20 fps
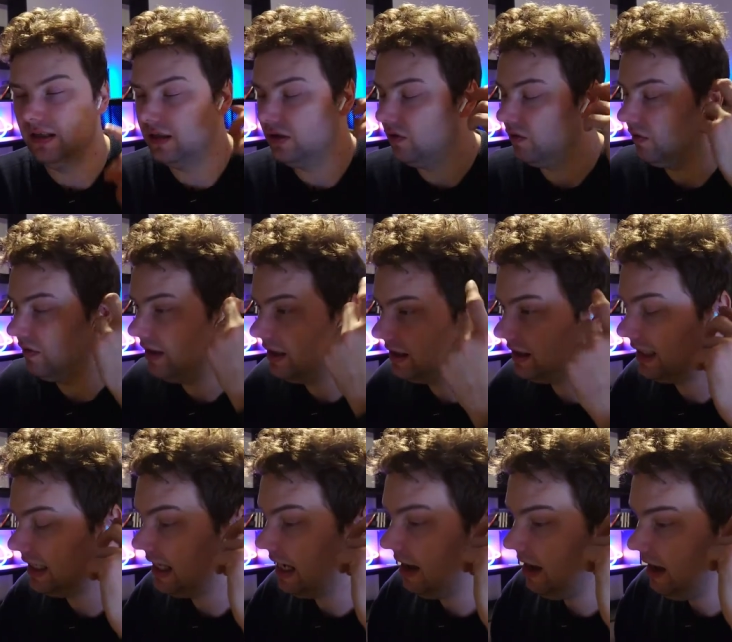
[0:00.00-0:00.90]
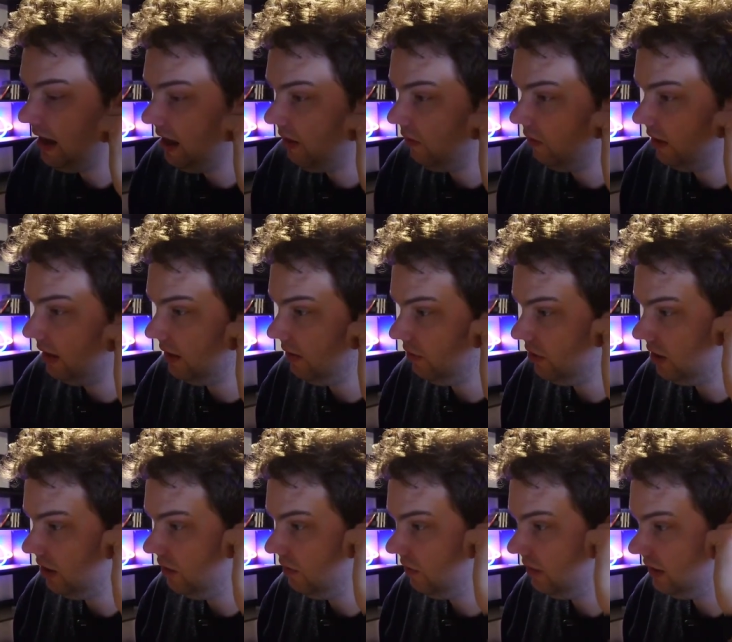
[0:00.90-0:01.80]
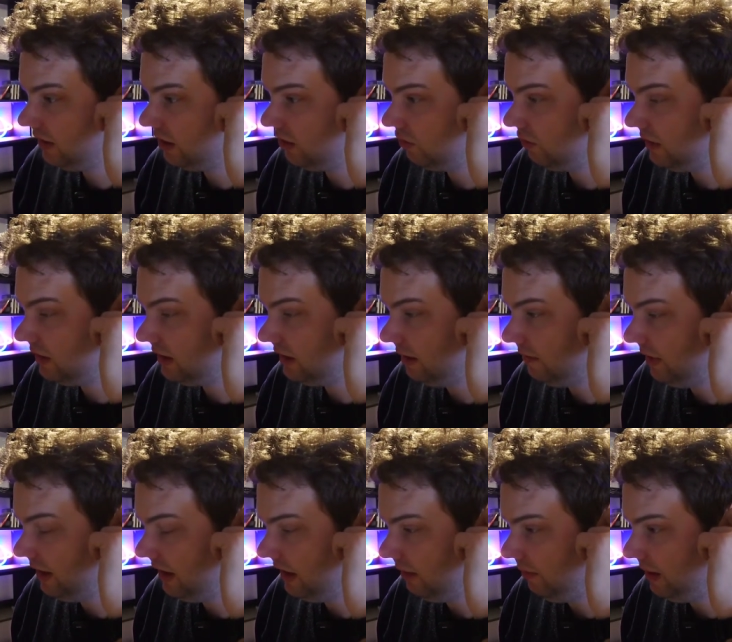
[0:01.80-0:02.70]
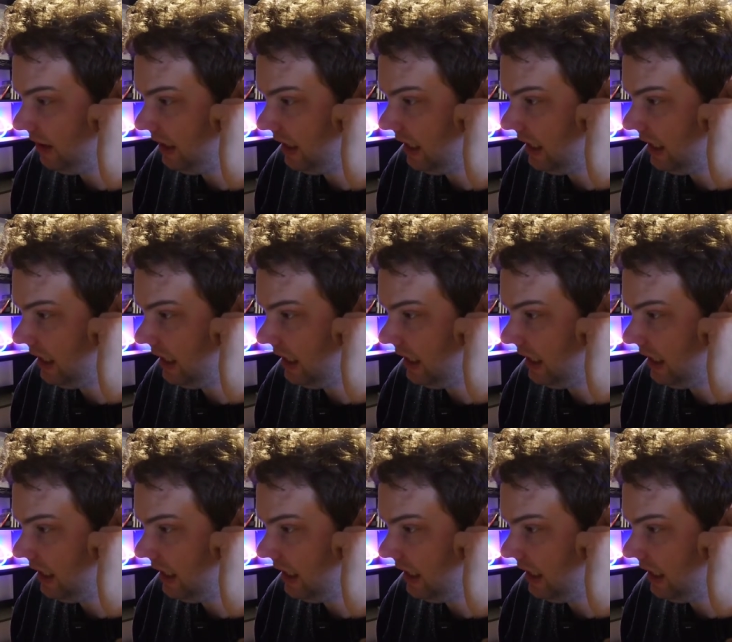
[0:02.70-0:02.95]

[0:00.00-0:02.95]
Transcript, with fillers: So on this ear, what I usually do is twist them a little bit